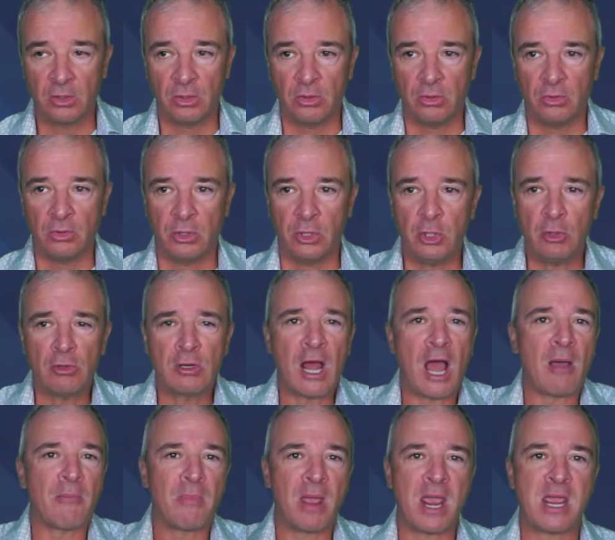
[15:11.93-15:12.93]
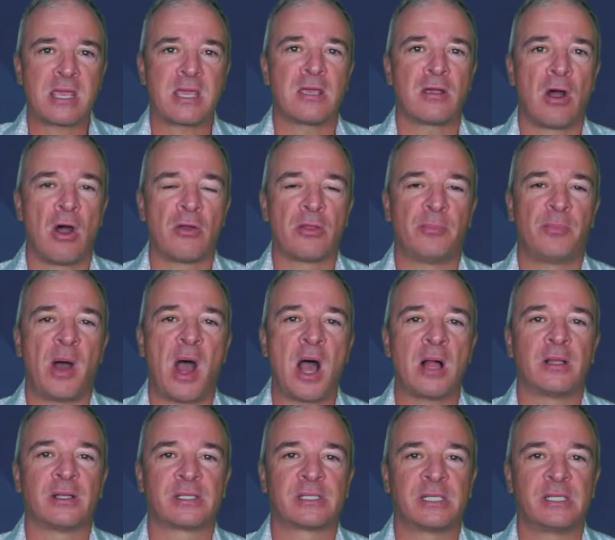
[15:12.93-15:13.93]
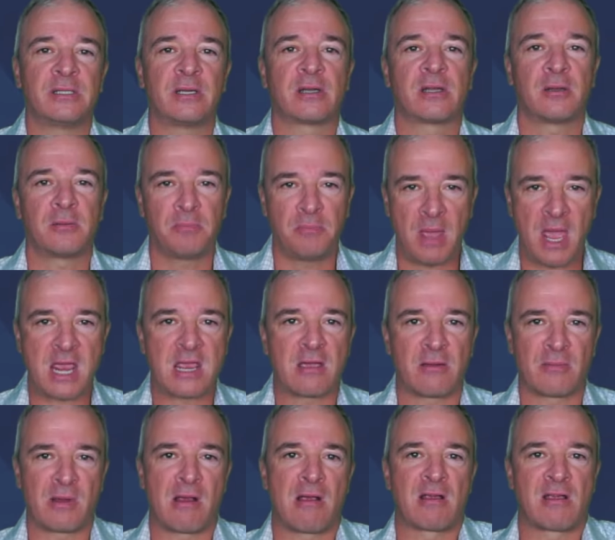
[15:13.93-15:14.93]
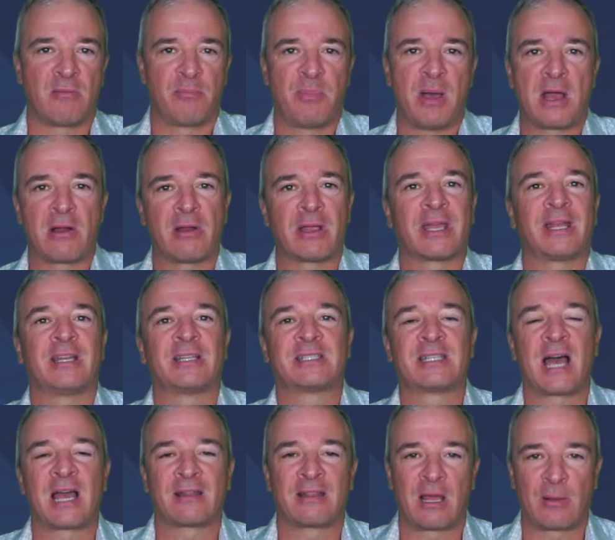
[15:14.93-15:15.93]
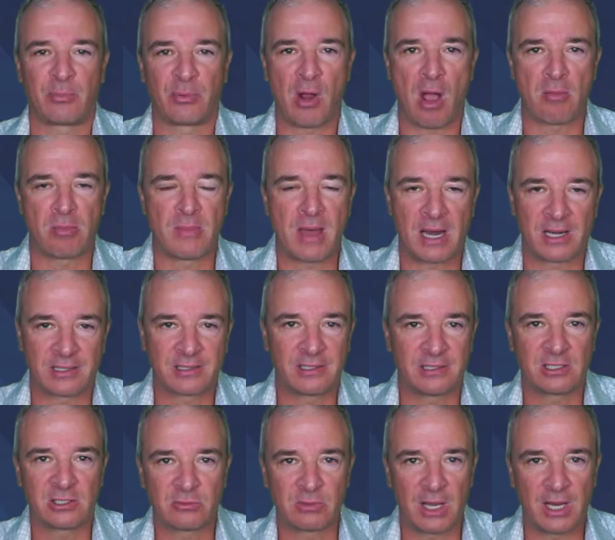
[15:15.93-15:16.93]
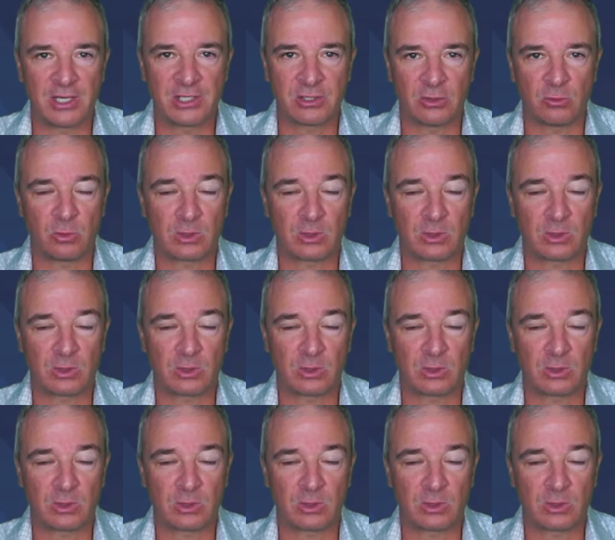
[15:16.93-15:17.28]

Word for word: you're not making all the policy that could make America better and get us out of that problematic situation.